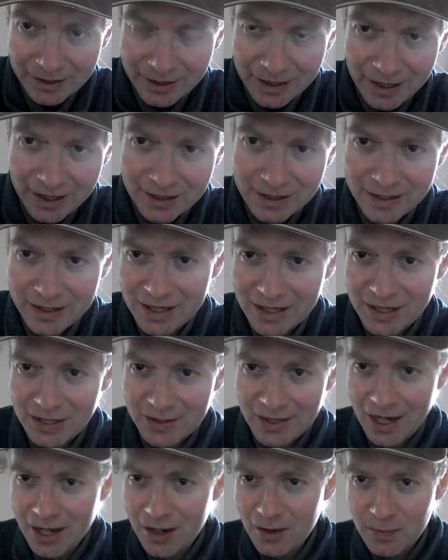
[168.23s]
And
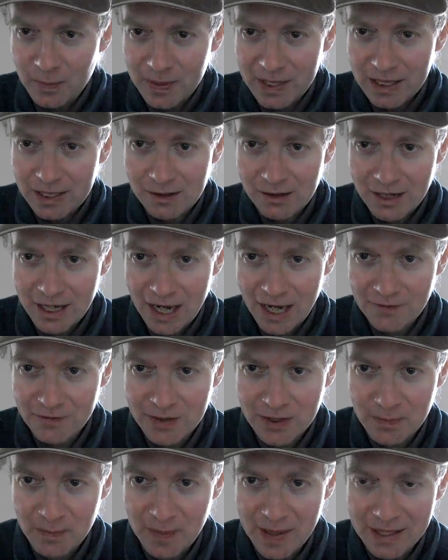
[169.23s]
it'll be like having
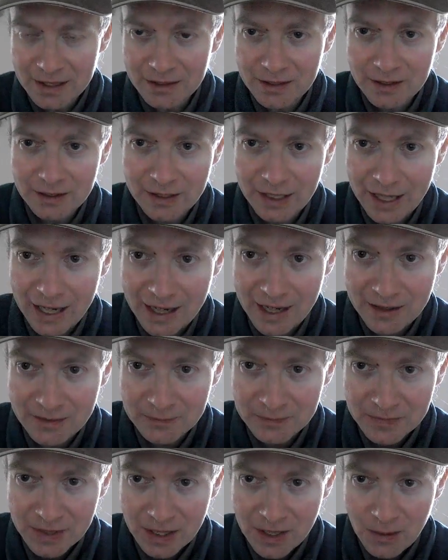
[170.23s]
a bank account
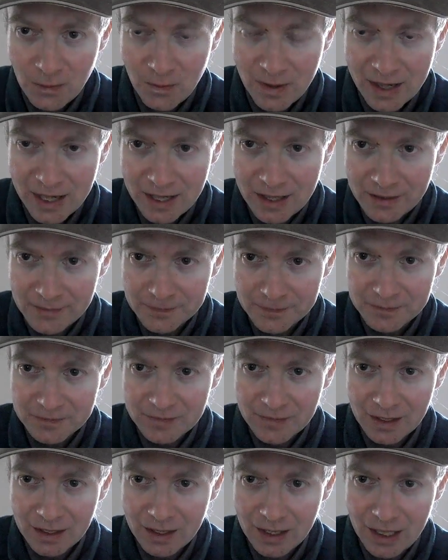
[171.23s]
where
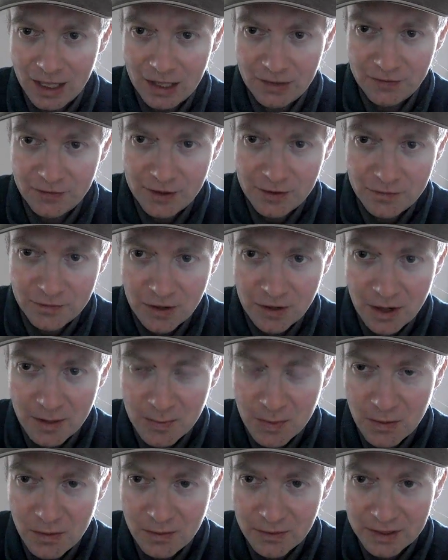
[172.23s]
if you've got
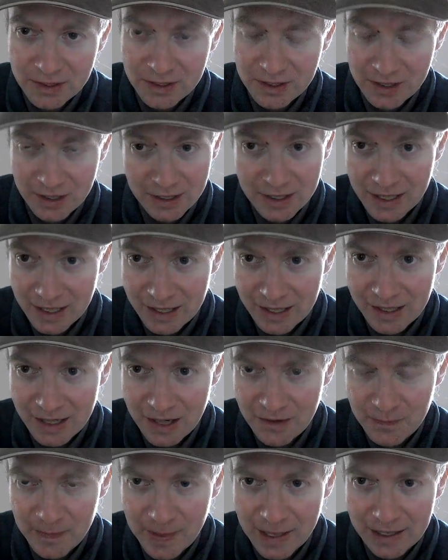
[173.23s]
more than, and they
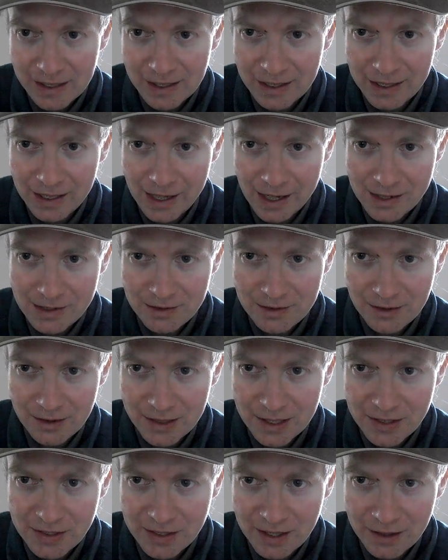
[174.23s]
have bank accounts like
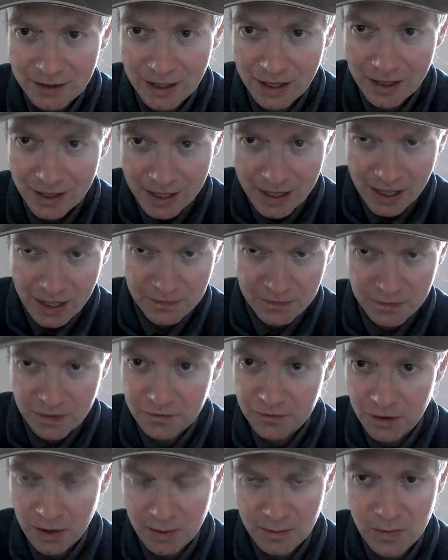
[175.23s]
this, don't they? If you've
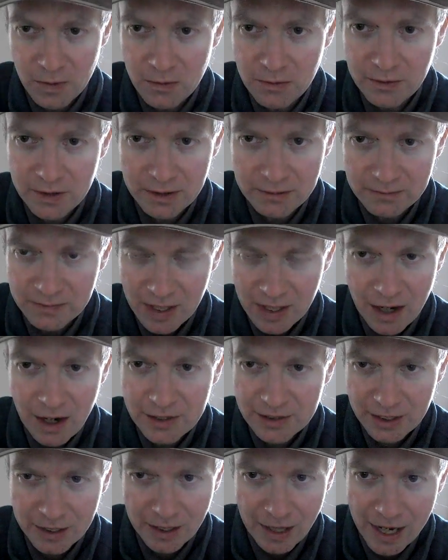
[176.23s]
got more than, I
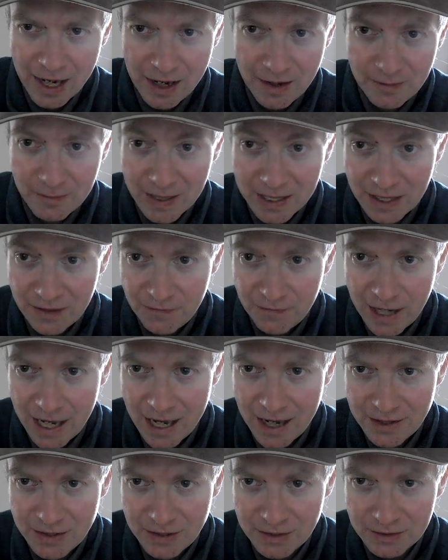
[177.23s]
don't know how many
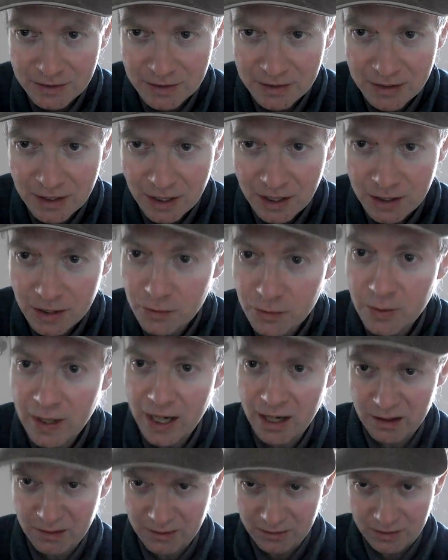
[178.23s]
thousand, you
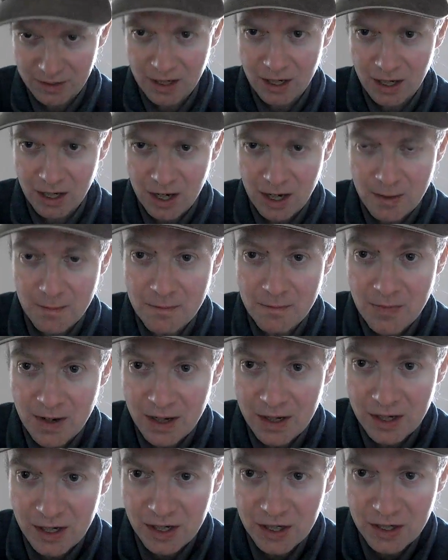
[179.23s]
get
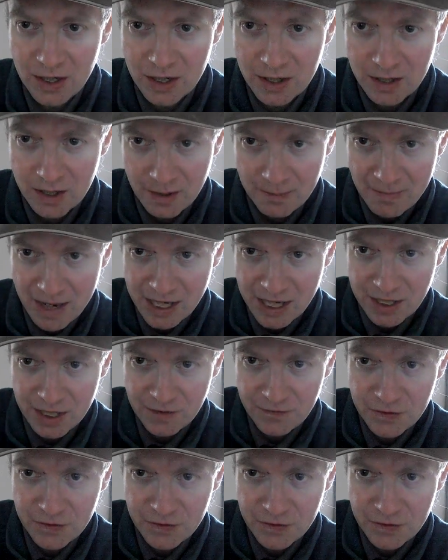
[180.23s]
a massive